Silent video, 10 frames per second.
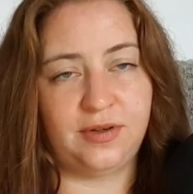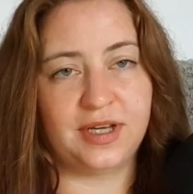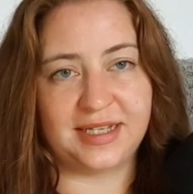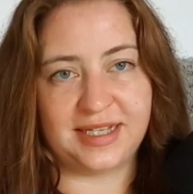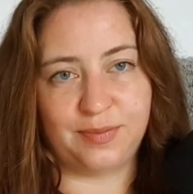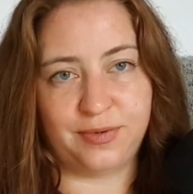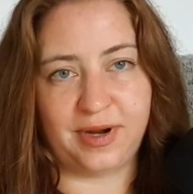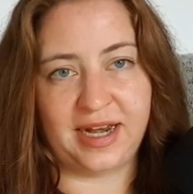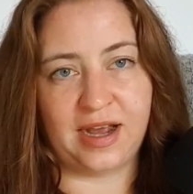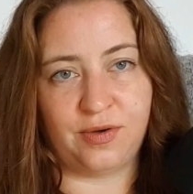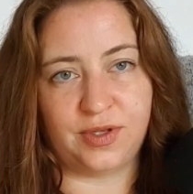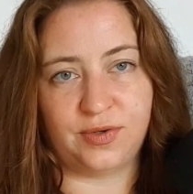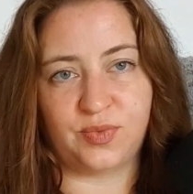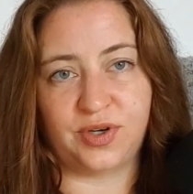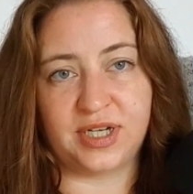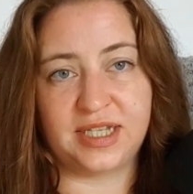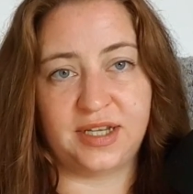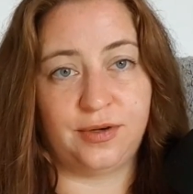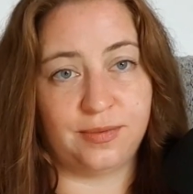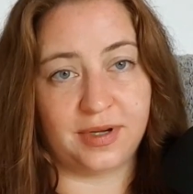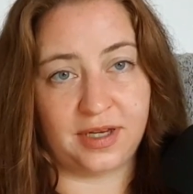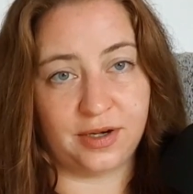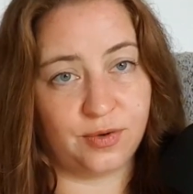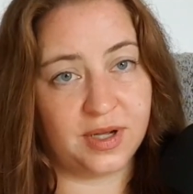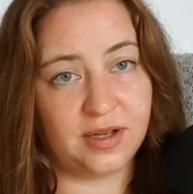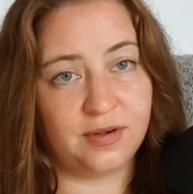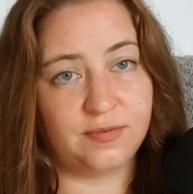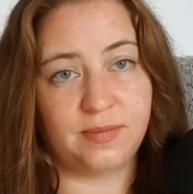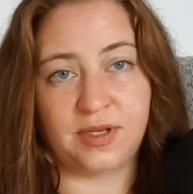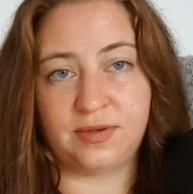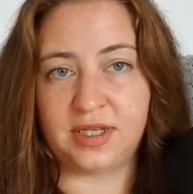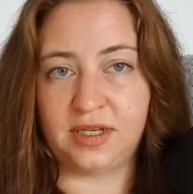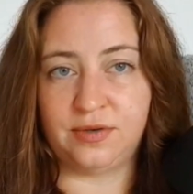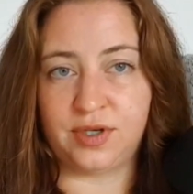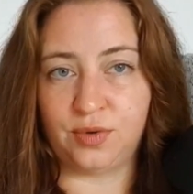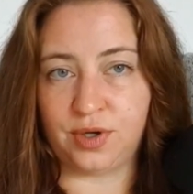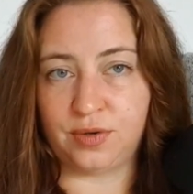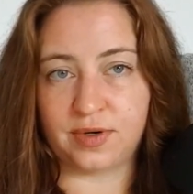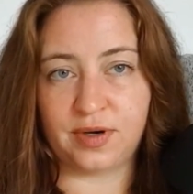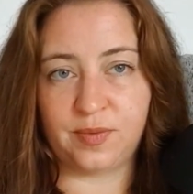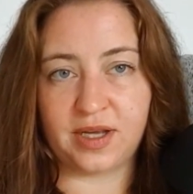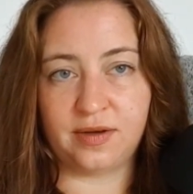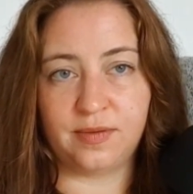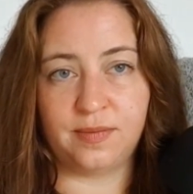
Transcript: You can separate out those words that you really know well from those that you don't know very well.